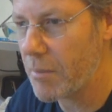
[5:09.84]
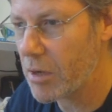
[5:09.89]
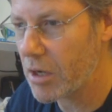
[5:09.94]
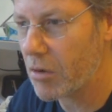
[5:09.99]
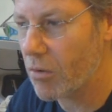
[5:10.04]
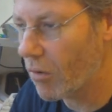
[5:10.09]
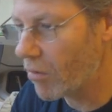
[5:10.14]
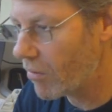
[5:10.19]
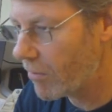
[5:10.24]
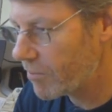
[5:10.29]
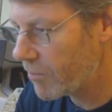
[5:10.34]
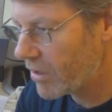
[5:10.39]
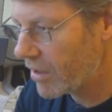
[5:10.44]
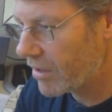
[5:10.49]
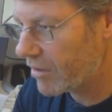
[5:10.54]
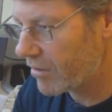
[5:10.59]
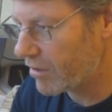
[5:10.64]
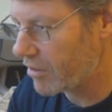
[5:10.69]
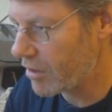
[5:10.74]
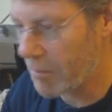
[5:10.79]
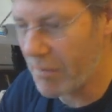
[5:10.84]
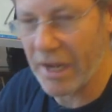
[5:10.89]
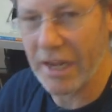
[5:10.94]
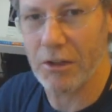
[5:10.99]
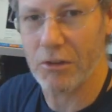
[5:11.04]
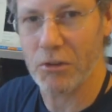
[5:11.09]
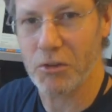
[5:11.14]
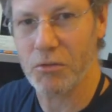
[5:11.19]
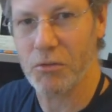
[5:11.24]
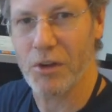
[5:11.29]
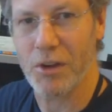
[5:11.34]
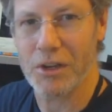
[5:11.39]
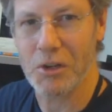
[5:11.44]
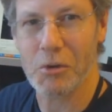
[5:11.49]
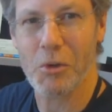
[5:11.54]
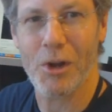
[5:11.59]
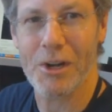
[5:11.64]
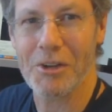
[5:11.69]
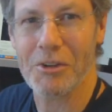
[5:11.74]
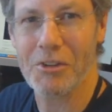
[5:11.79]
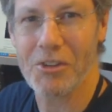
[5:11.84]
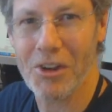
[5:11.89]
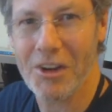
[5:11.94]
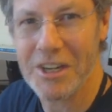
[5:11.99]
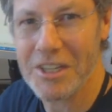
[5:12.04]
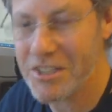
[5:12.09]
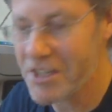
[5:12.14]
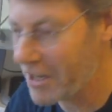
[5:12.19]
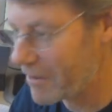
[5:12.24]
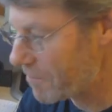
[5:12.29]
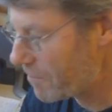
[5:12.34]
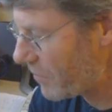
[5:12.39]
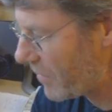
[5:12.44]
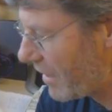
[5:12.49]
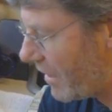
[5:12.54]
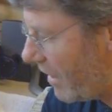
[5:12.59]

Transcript: chemical, that the males find quite enticing.